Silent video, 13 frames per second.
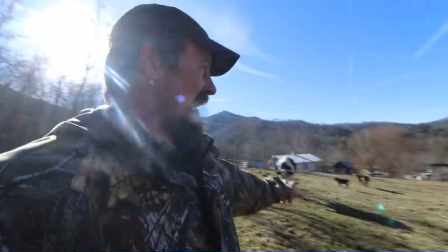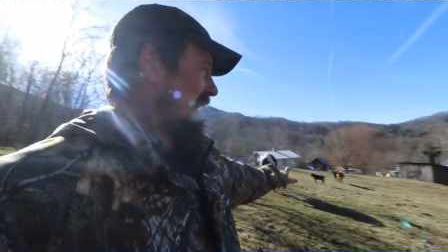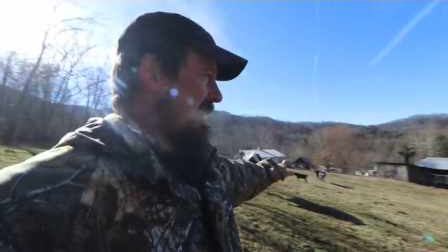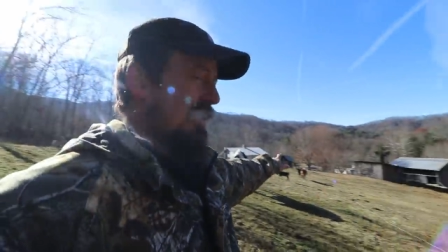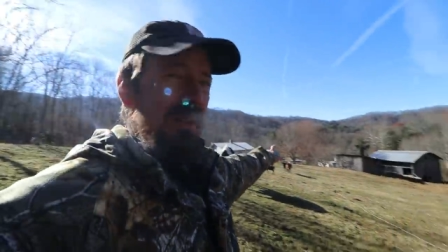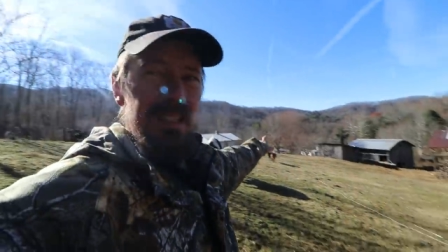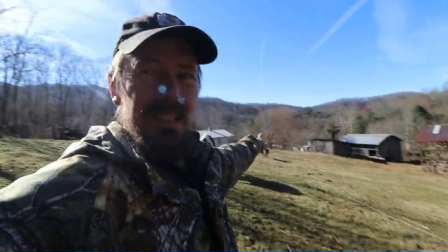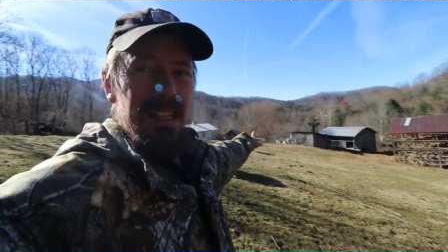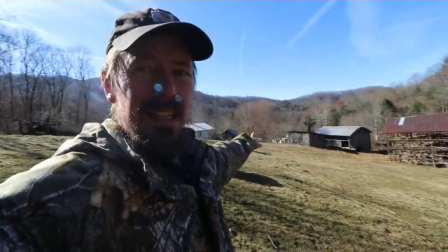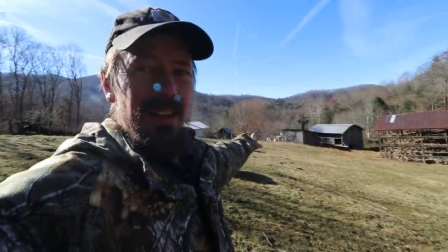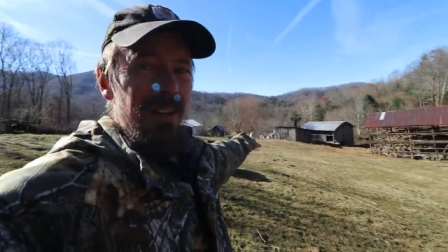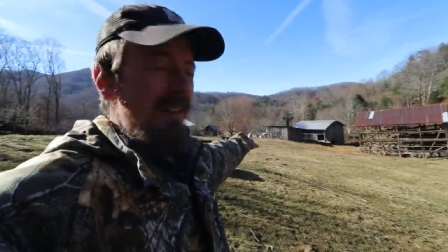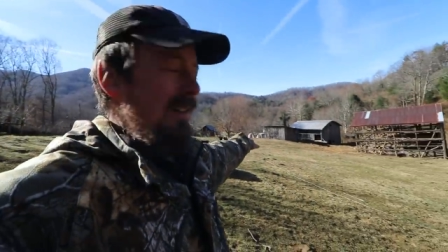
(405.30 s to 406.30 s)
And you can
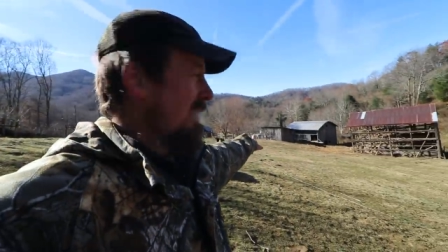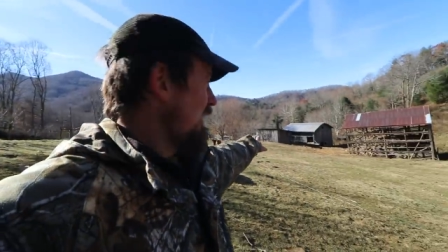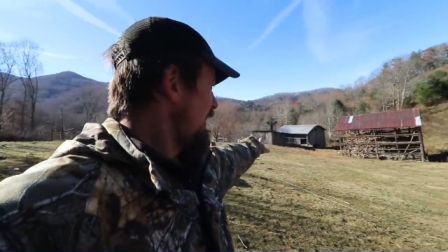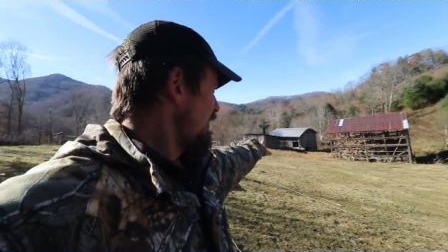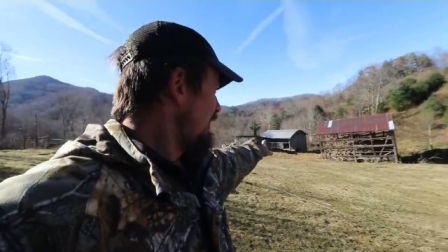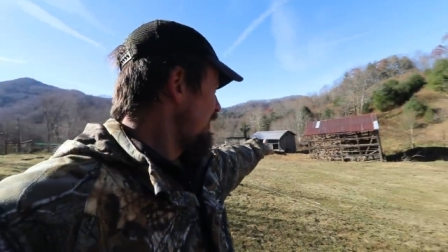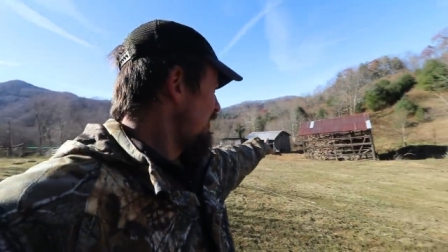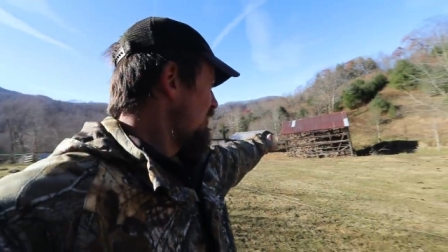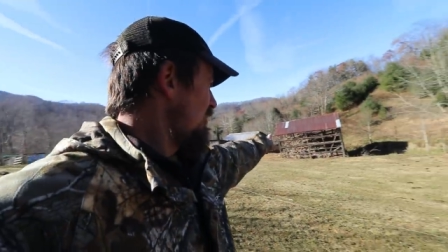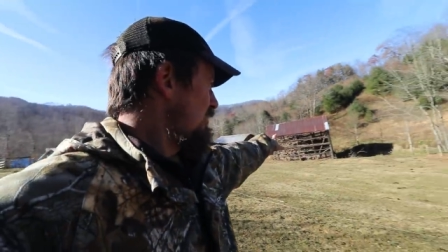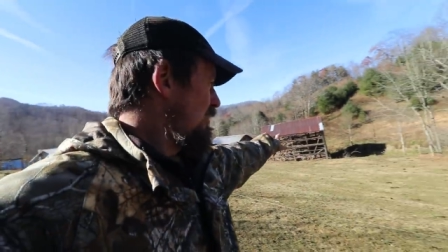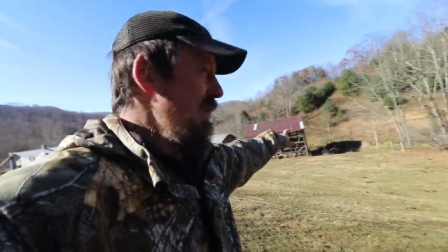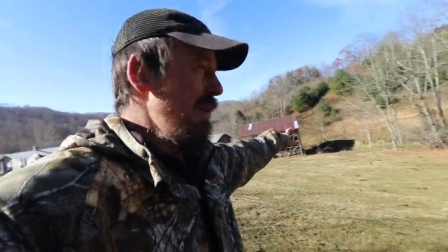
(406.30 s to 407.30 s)
see all down here,
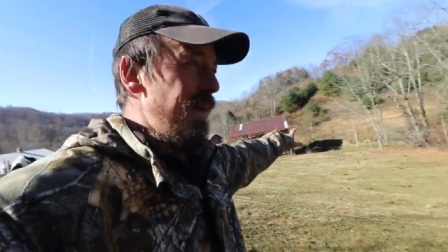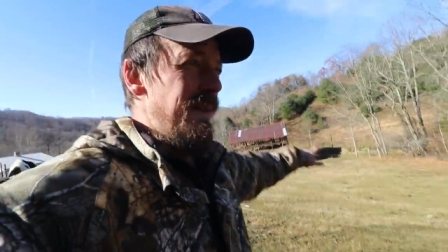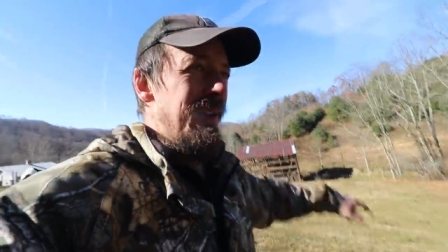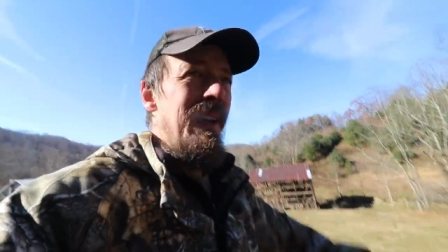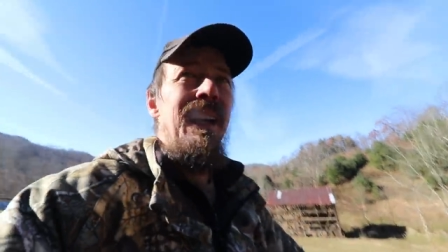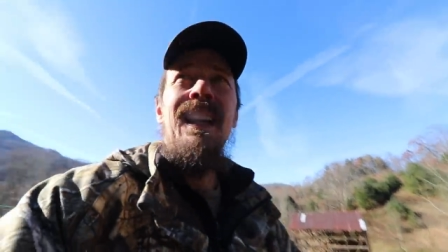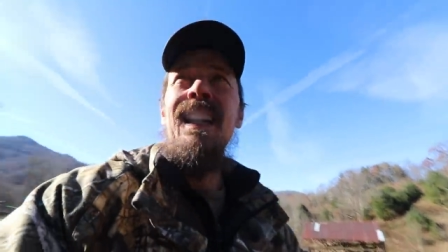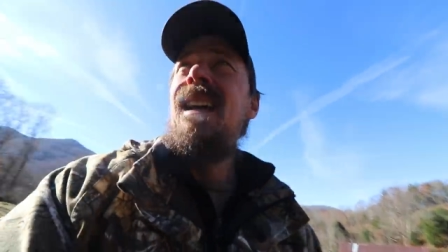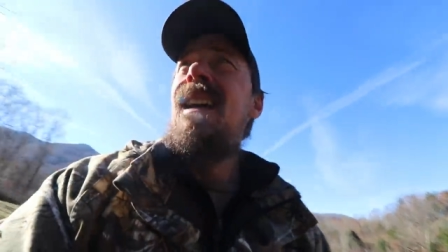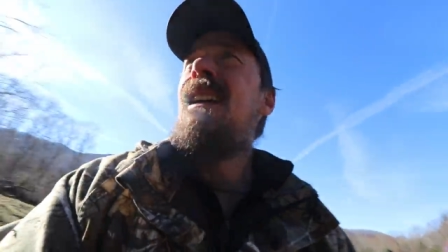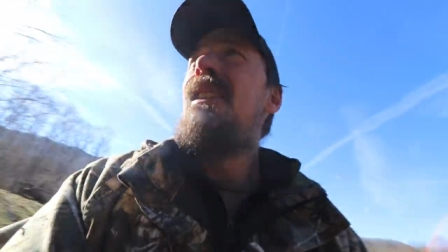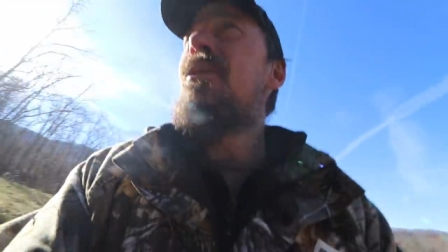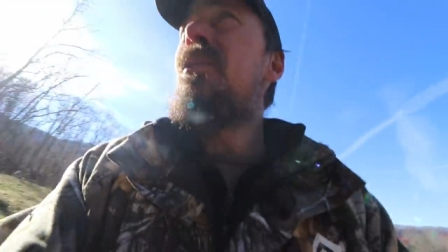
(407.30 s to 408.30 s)
there's manure
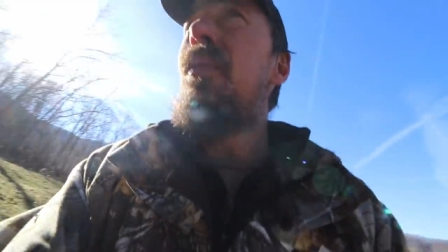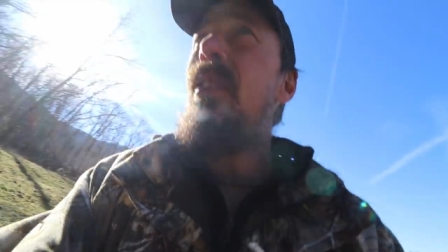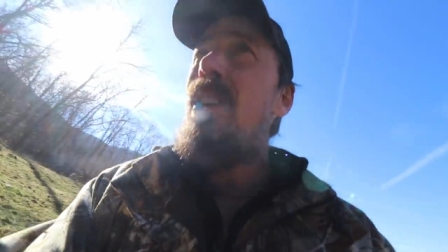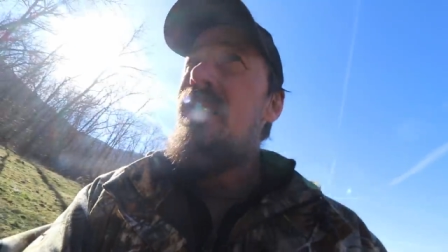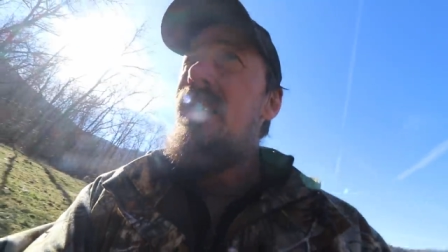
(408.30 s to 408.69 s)
and there's very